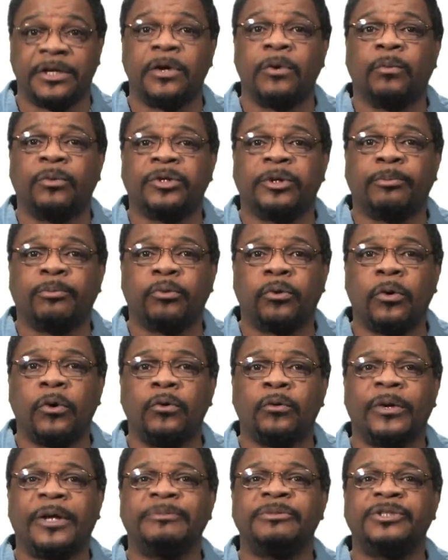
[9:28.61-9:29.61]
when a
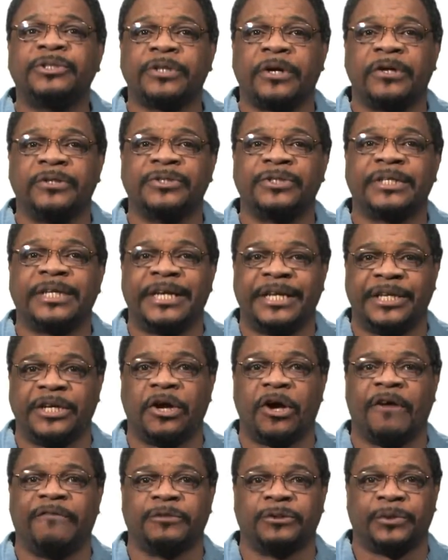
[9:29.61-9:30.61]
program starts getting
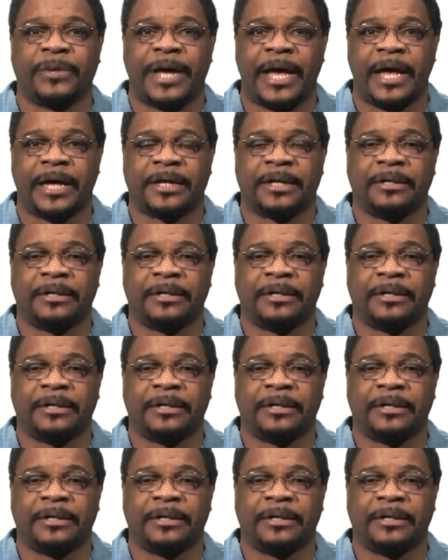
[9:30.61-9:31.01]
off track.